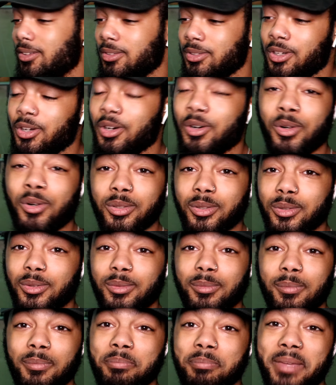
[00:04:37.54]
I don't know,
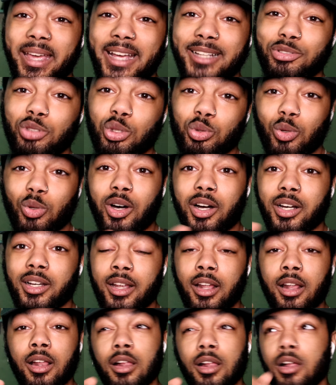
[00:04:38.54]
man's was
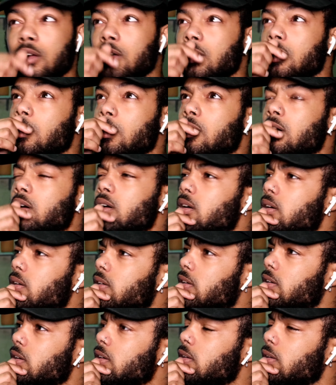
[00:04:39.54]
walking
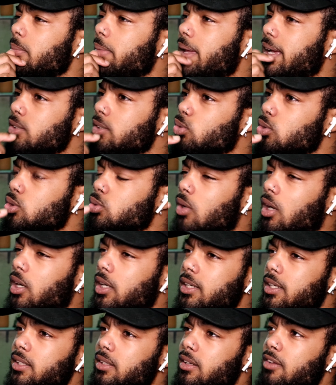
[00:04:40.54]
Mans was
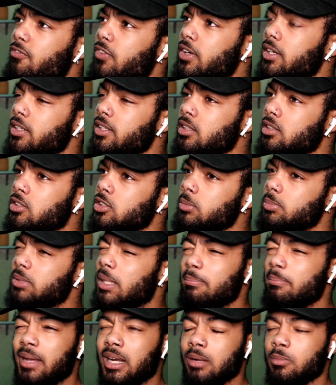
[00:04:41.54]
walking in infinity loop,
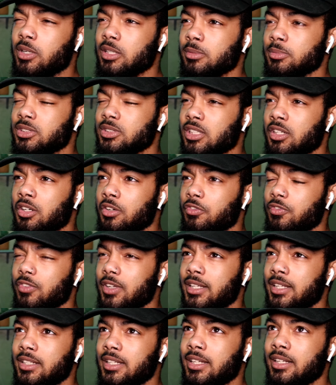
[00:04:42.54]
then met up with himself,
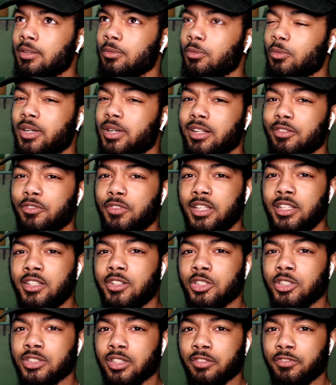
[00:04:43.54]
and then what if he
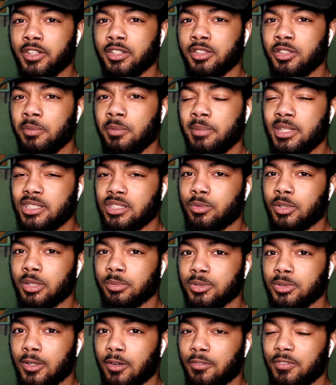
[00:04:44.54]
goes in infinity loop, meets up with
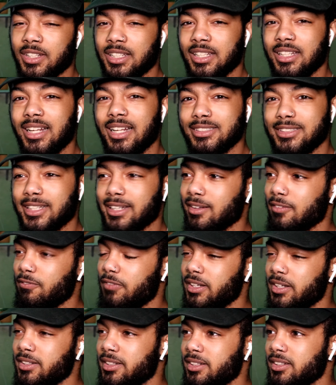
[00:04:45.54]
himself, and then that's like an
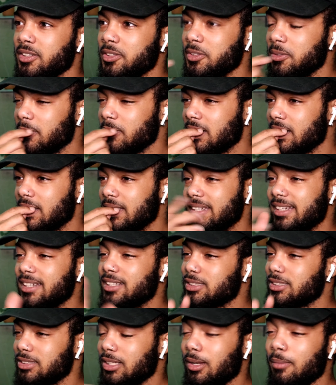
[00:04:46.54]
infinity loop.
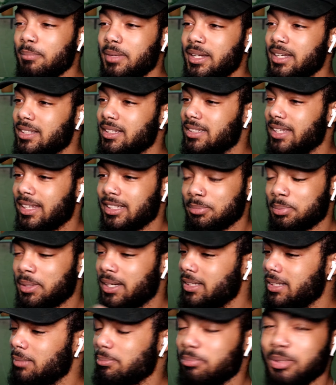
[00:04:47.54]
There's some meaning that
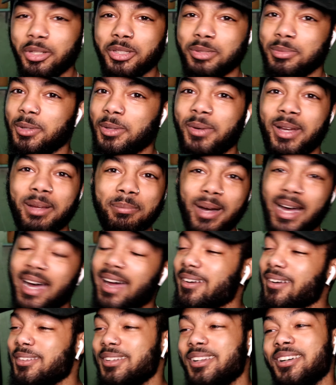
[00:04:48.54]
probably blows me away, but
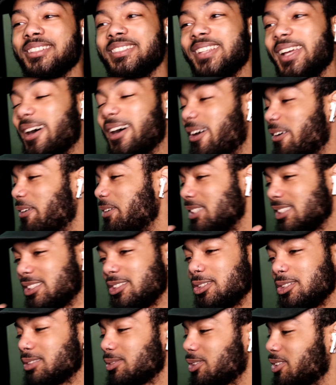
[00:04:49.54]
I don't know. They always
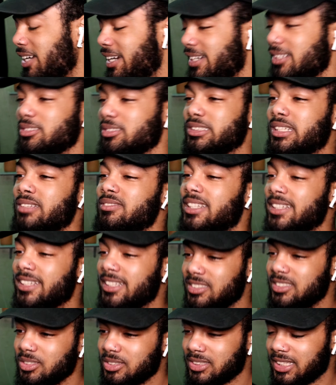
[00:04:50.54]
do some creative stuff that
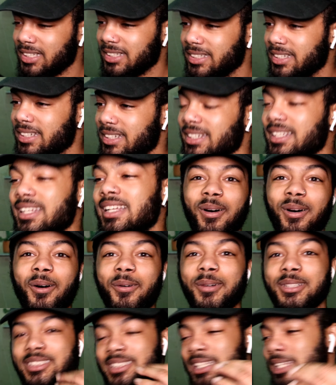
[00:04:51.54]
gets you thinking.
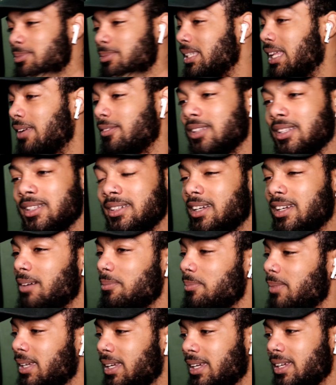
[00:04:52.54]
Always keep leveling
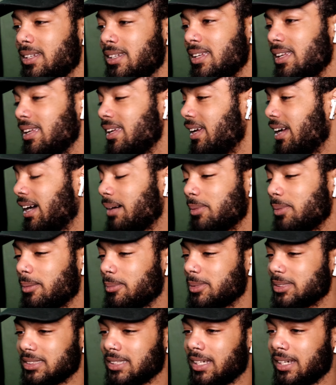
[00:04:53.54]
up, man. I'm,
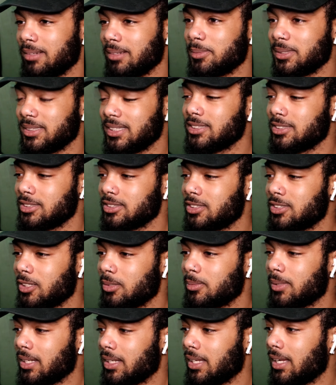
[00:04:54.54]
I'm excited, but this is
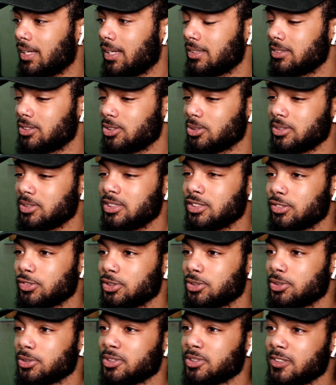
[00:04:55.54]
dope. I, I enjoyed this
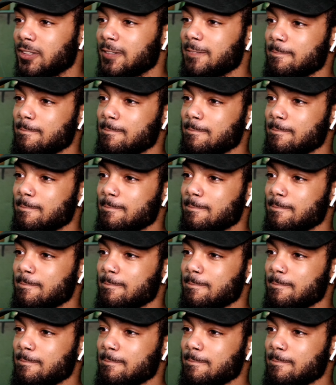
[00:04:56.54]
for sure.